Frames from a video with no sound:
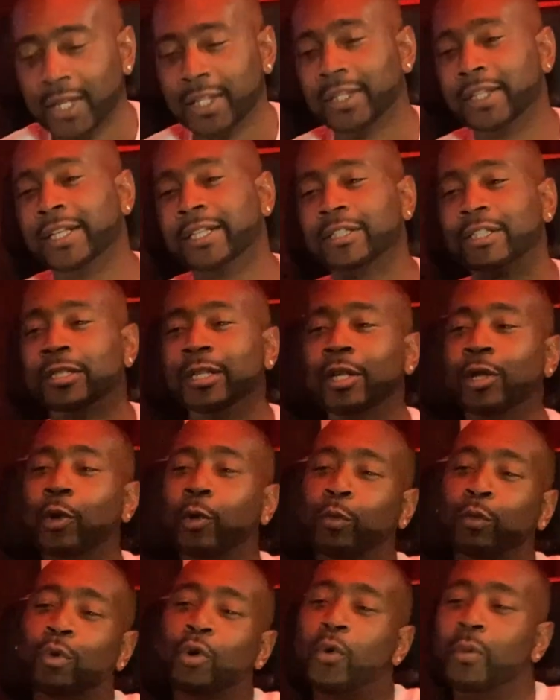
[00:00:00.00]
there's a little
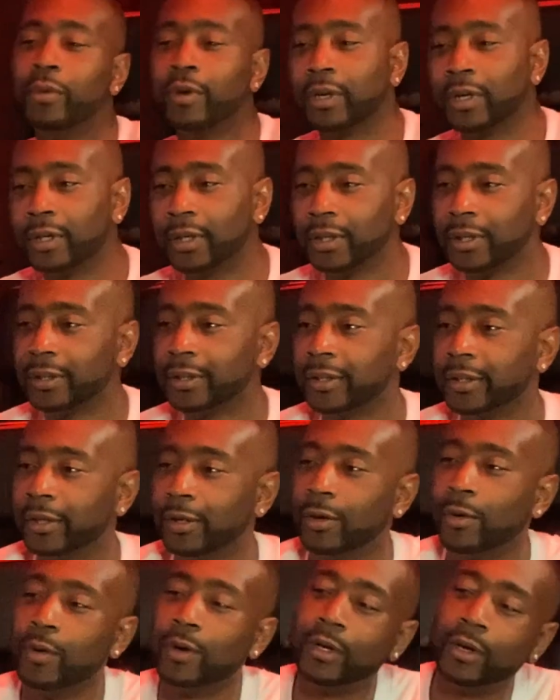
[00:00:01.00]
rumor
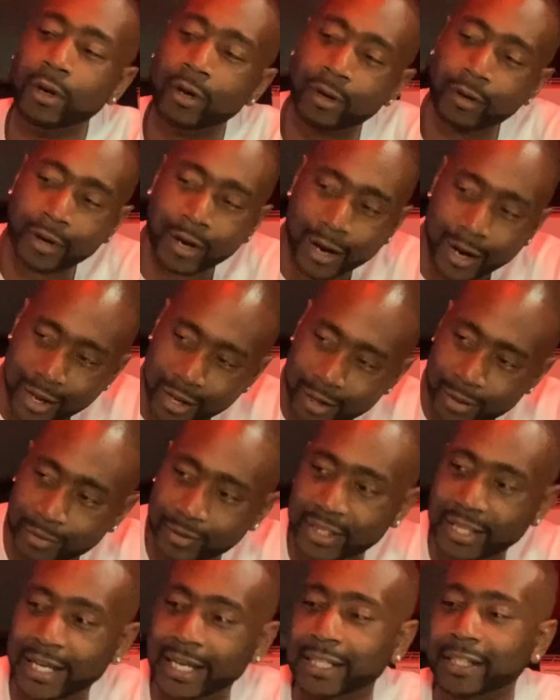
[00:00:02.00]
going on
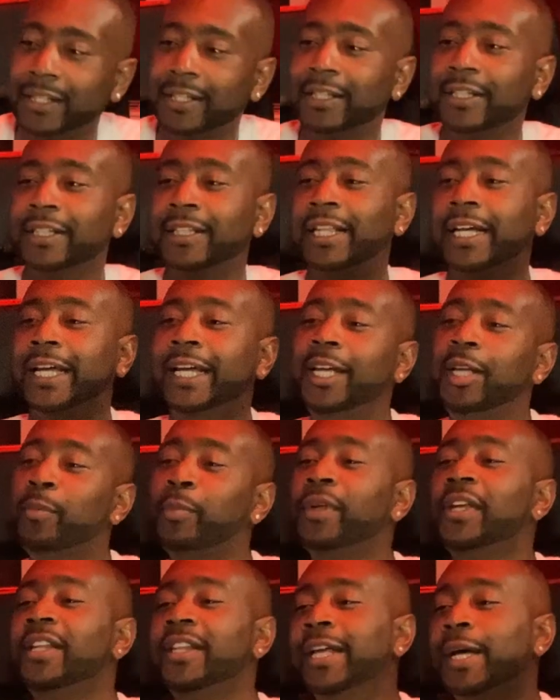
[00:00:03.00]
around that the
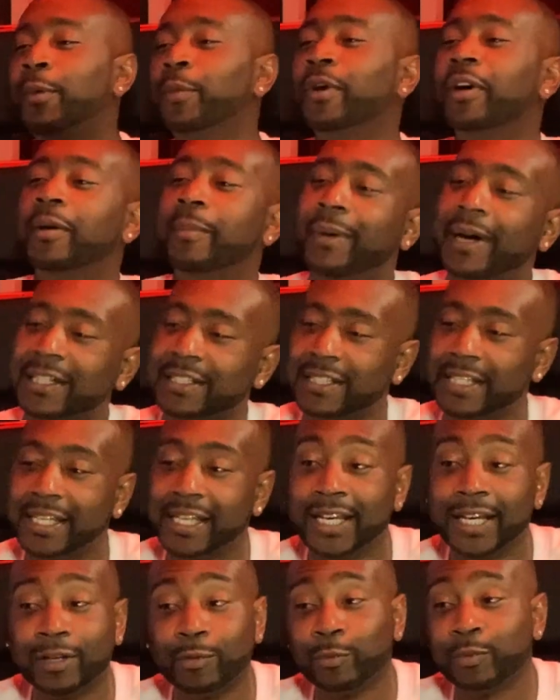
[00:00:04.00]
EP that we're about to
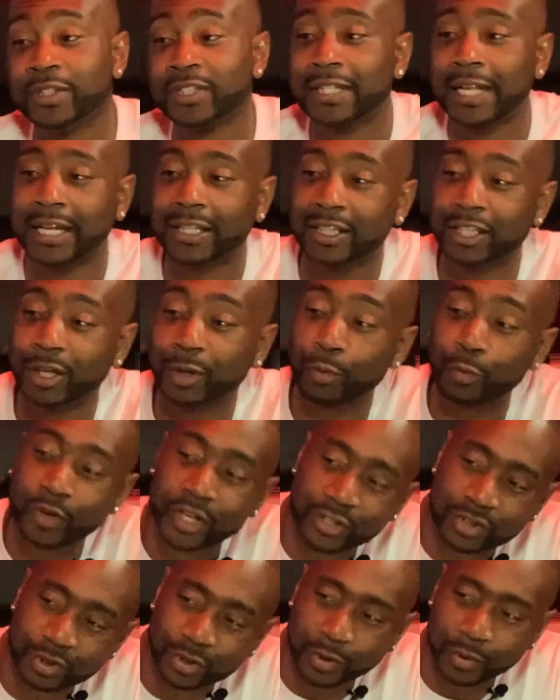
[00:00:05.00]
get was not the
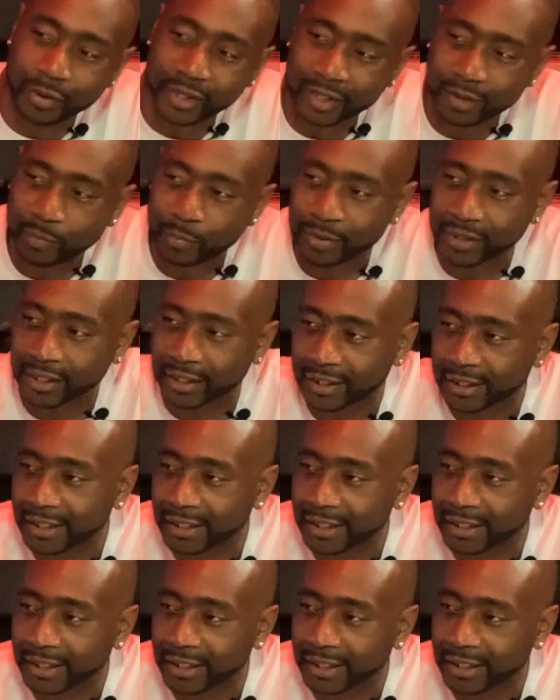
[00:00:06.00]
original EP.